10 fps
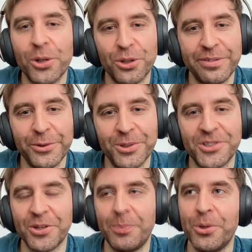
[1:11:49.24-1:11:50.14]
popular
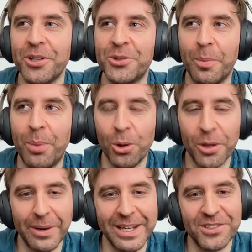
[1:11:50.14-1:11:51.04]
foods. So I put it
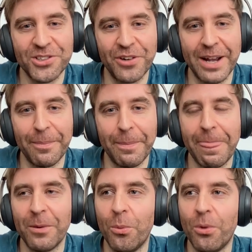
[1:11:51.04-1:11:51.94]
to a poll on my
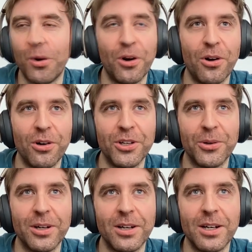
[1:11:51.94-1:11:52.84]
Instagram or
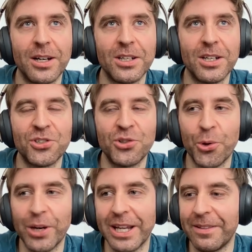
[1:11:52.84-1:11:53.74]

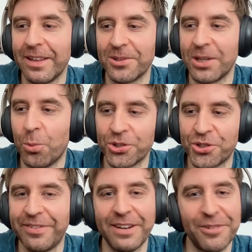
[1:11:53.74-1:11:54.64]
a story, and I was like,
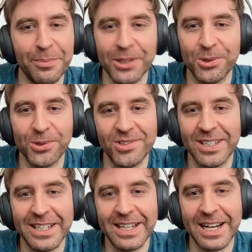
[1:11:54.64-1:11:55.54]
"What's your favorite
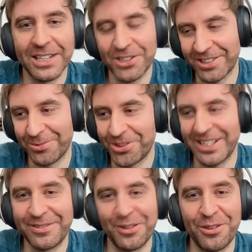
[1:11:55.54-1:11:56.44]
meals?" And I
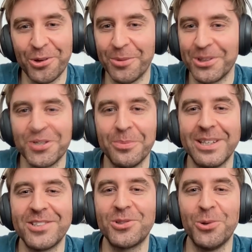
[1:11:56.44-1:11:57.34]
just sifted through them. It
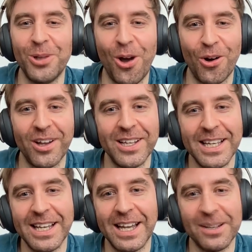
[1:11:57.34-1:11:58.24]
took me so long,
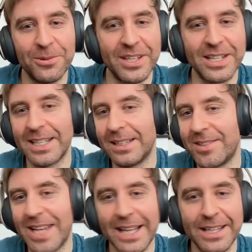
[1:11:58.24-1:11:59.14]
and it was things like
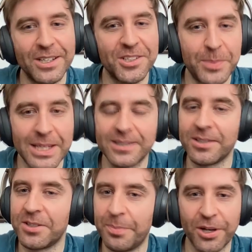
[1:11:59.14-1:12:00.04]
lasagnas, pizzas,